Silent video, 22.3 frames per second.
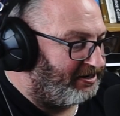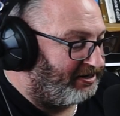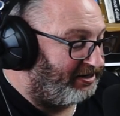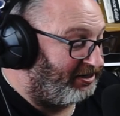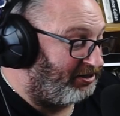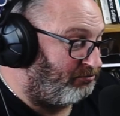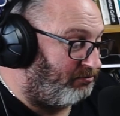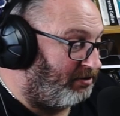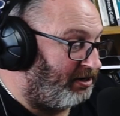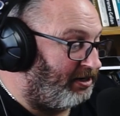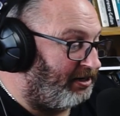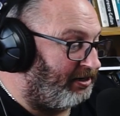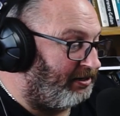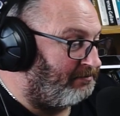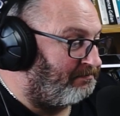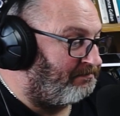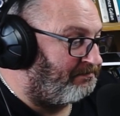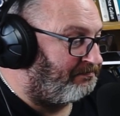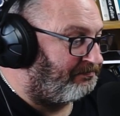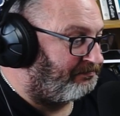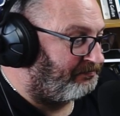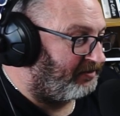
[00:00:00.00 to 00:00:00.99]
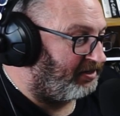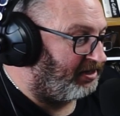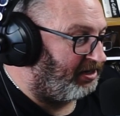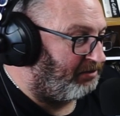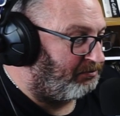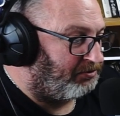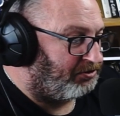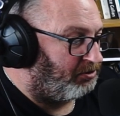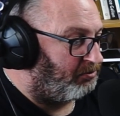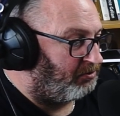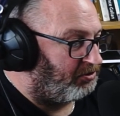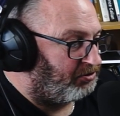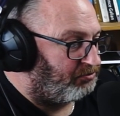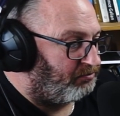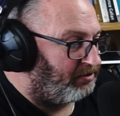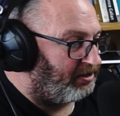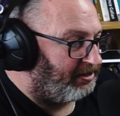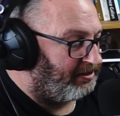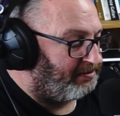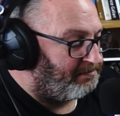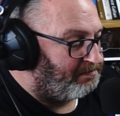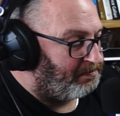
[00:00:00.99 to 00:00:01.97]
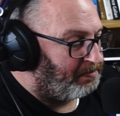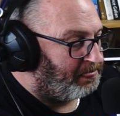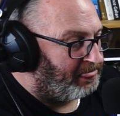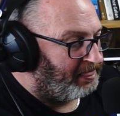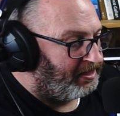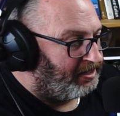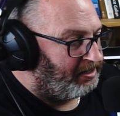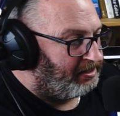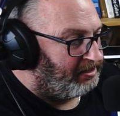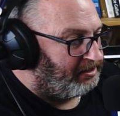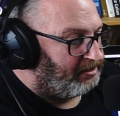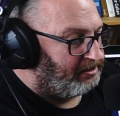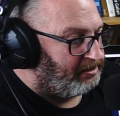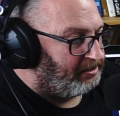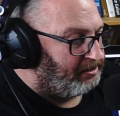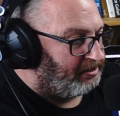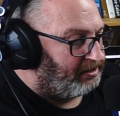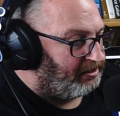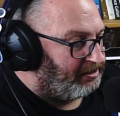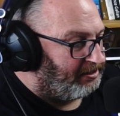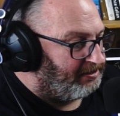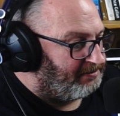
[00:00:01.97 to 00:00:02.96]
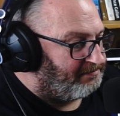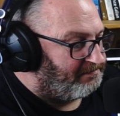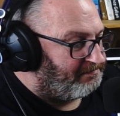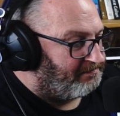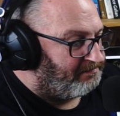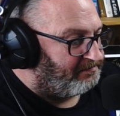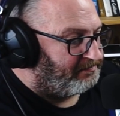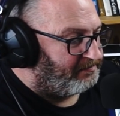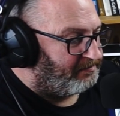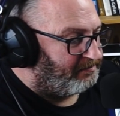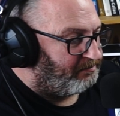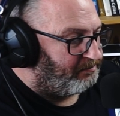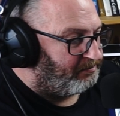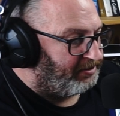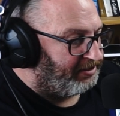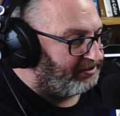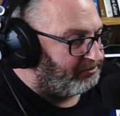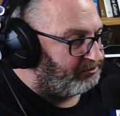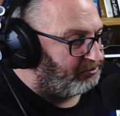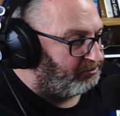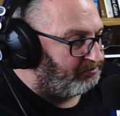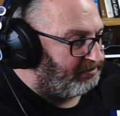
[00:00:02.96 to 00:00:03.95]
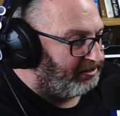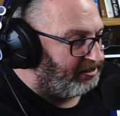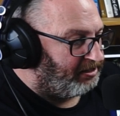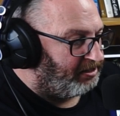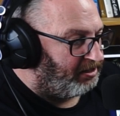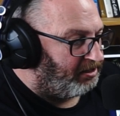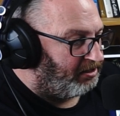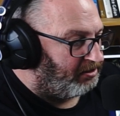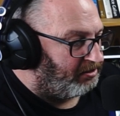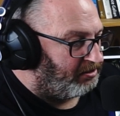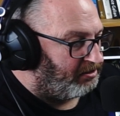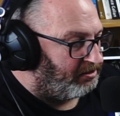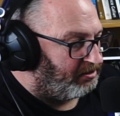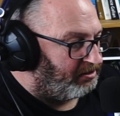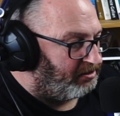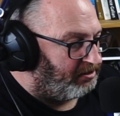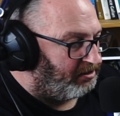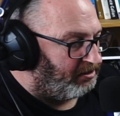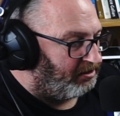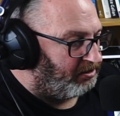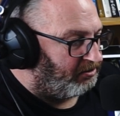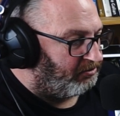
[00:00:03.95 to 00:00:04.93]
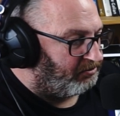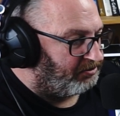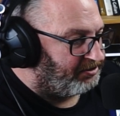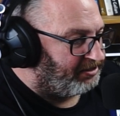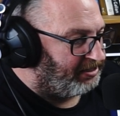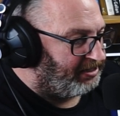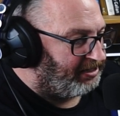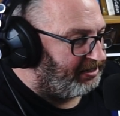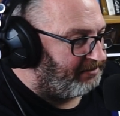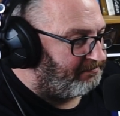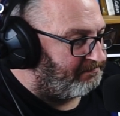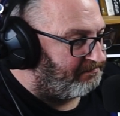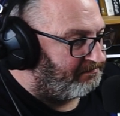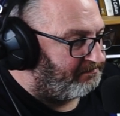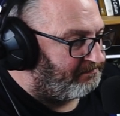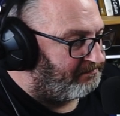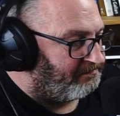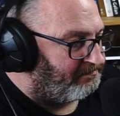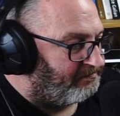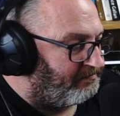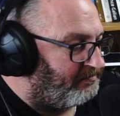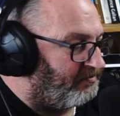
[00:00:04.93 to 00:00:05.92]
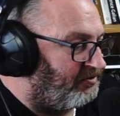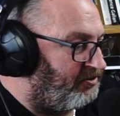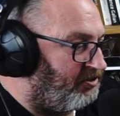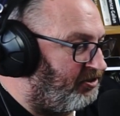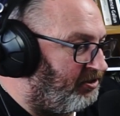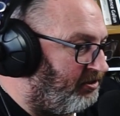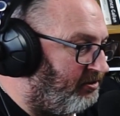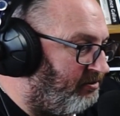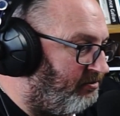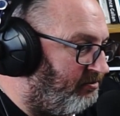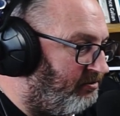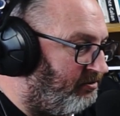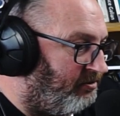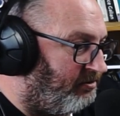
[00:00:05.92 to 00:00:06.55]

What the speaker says: And he's right. He was always right. But it took me a long time to